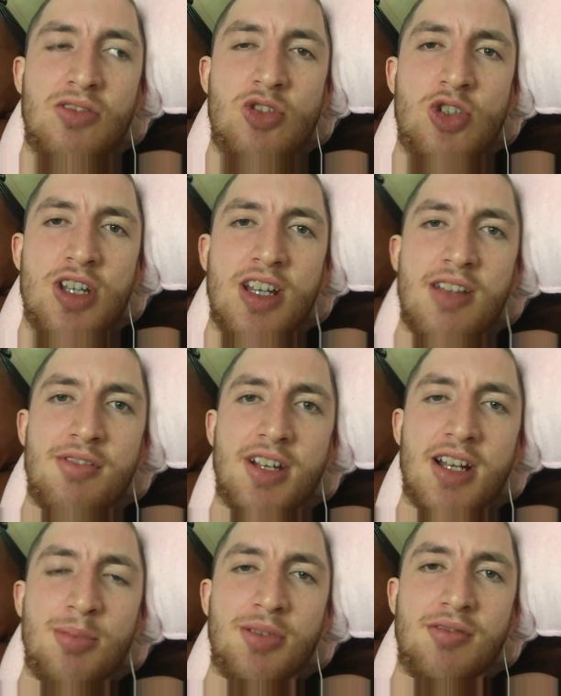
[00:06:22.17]
Shitting every
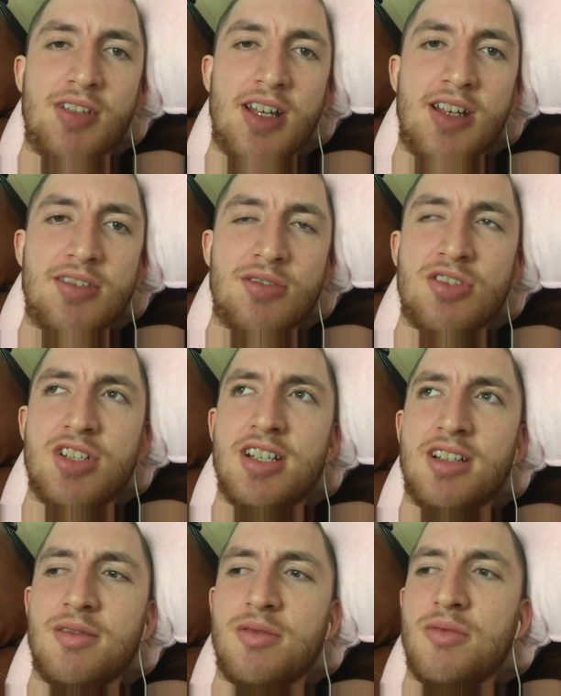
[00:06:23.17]
couple of days or
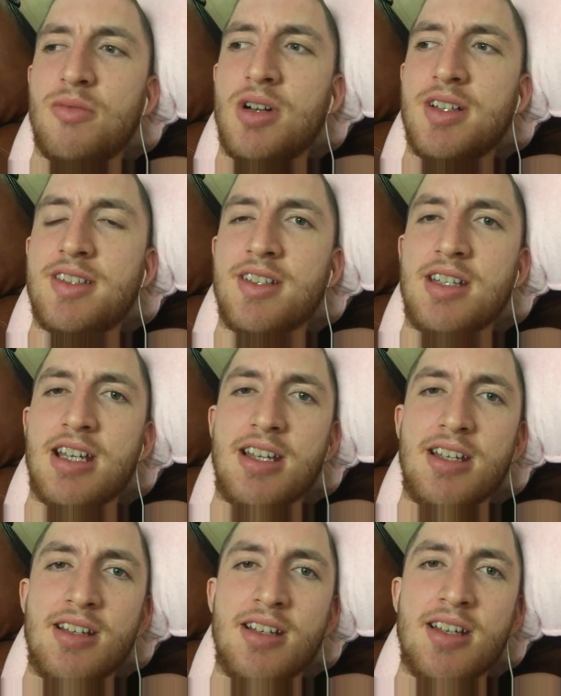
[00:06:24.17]
shitting once a
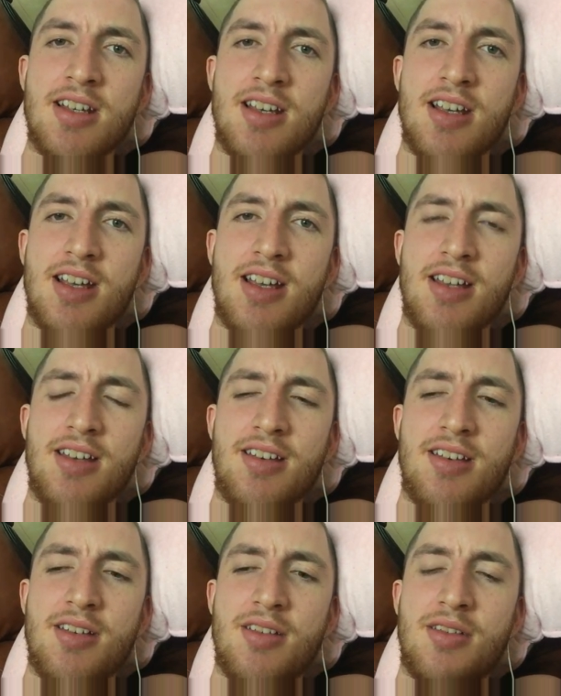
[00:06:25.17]
day and
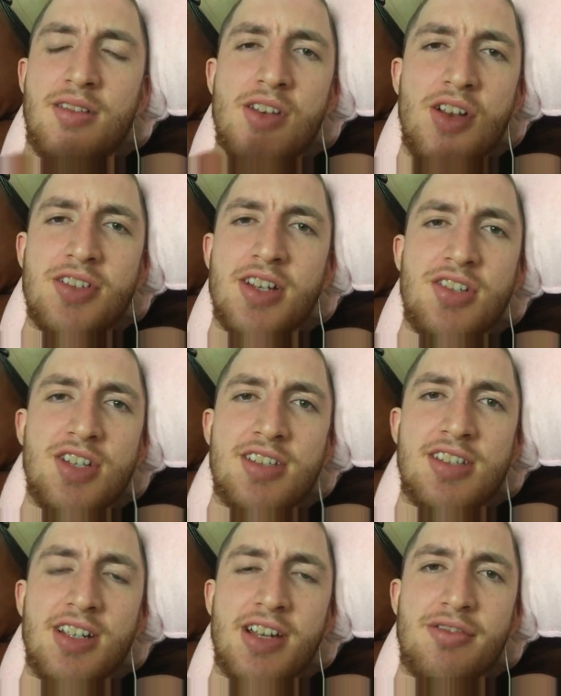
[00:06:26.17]
not
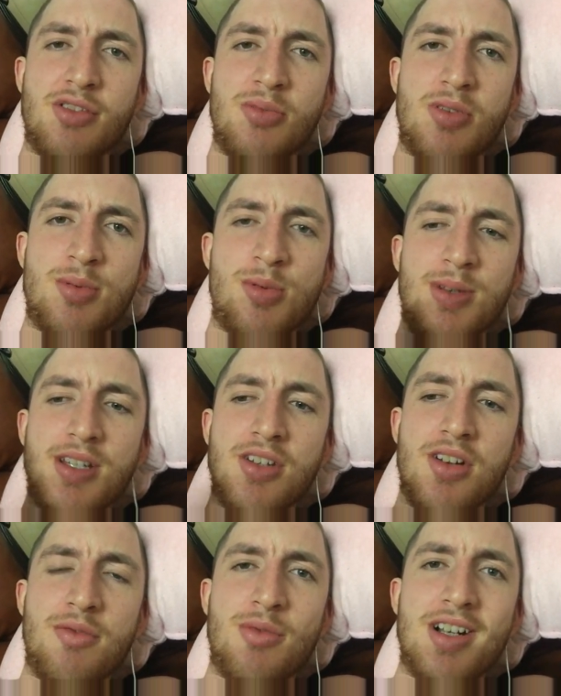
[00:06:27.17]
digesting our food properly,
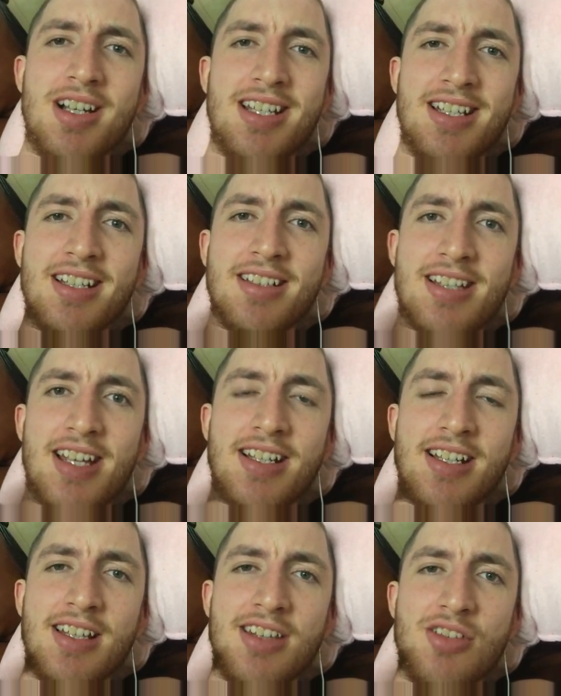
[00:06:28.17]
not really
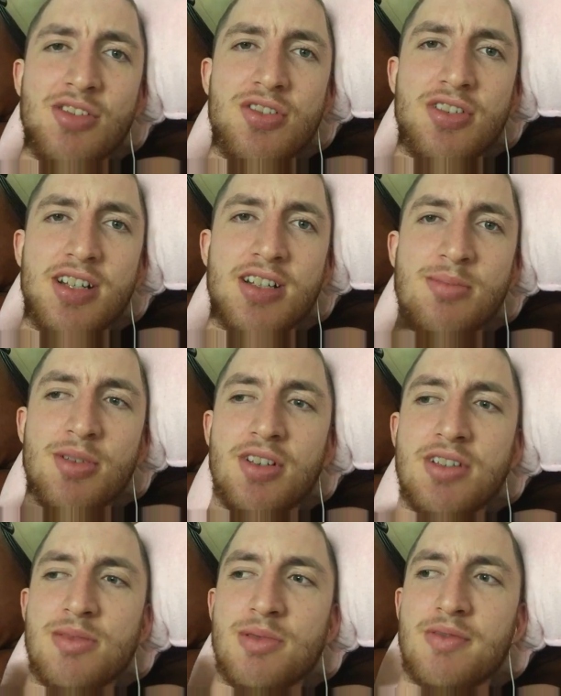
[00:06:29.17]
taking in the nutrients
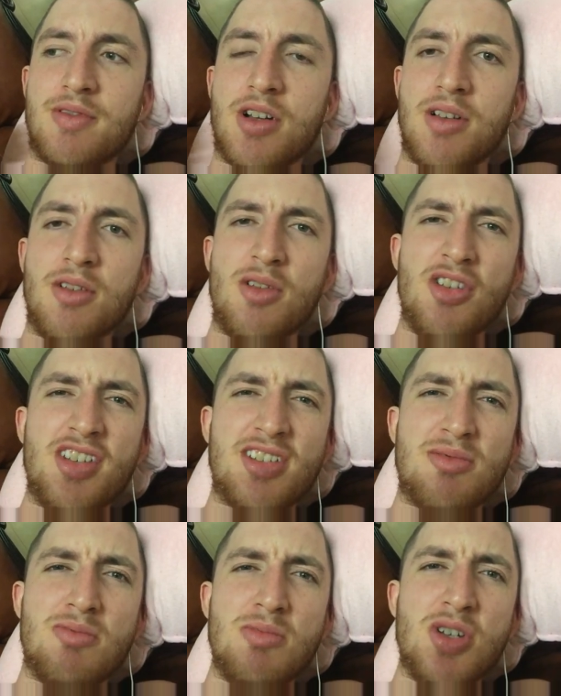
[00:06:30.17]
because we've got all
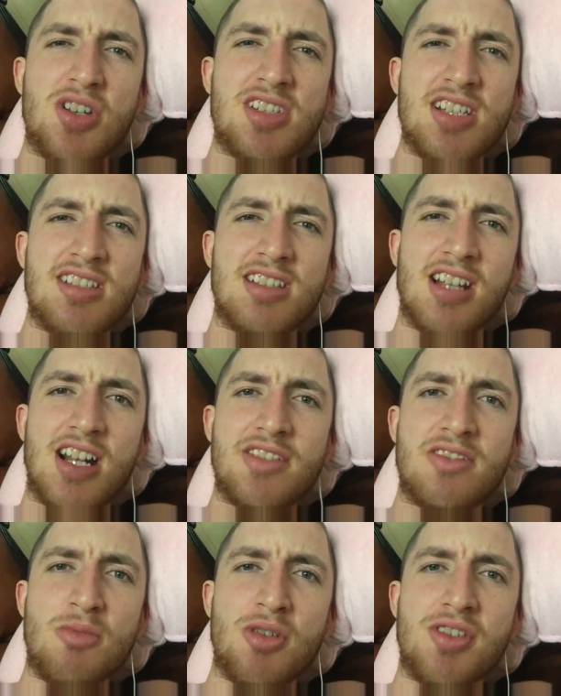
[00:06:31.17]
this mucousy sludge
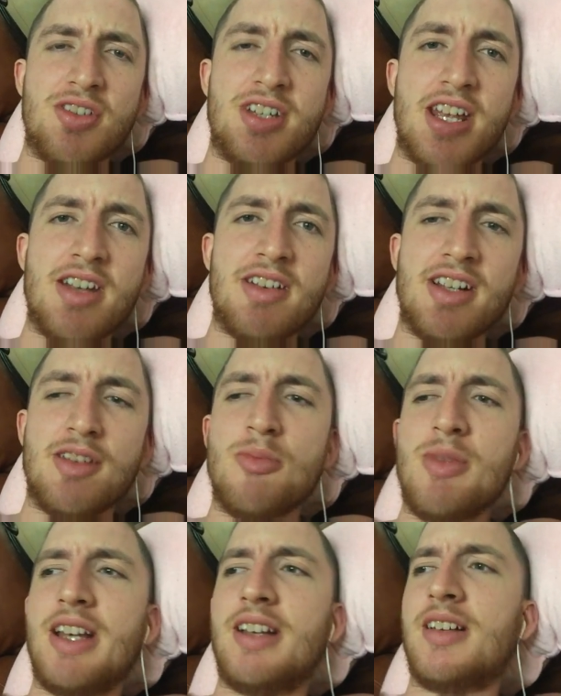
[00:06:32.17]
from all the dairy and
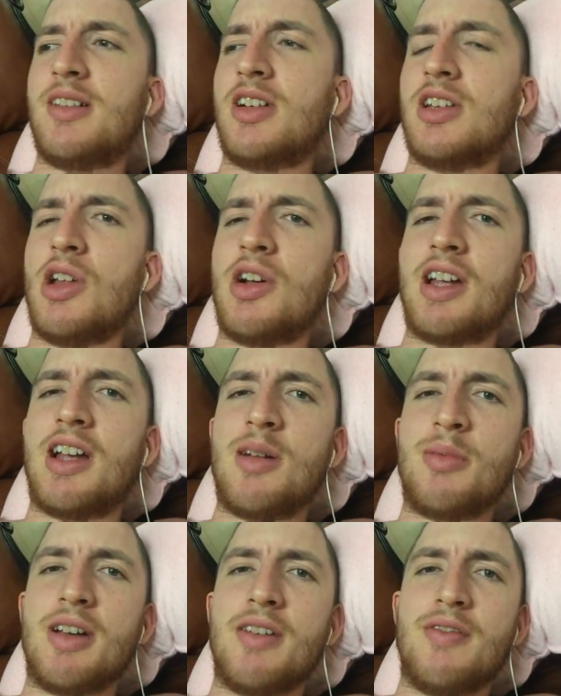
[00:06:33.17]
meat clogging
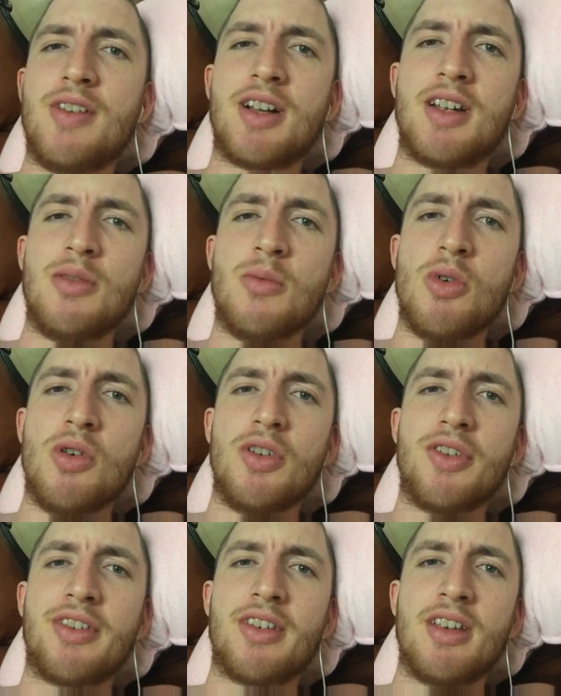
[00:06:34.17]
up our fucking
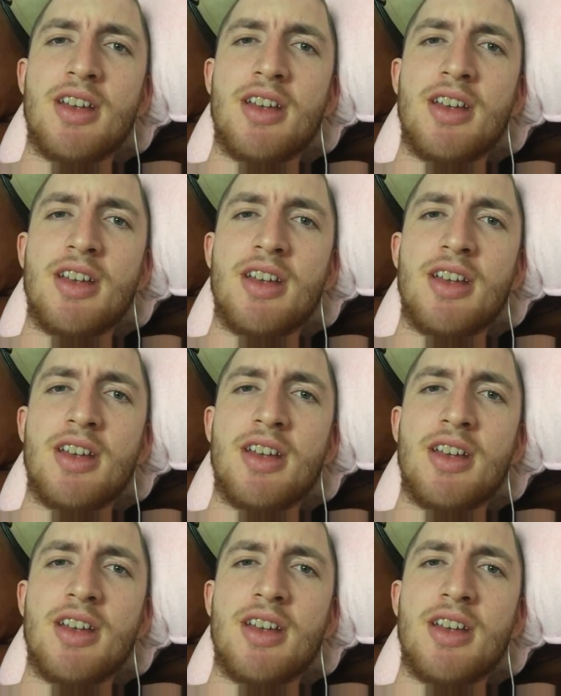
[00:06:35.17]
walls.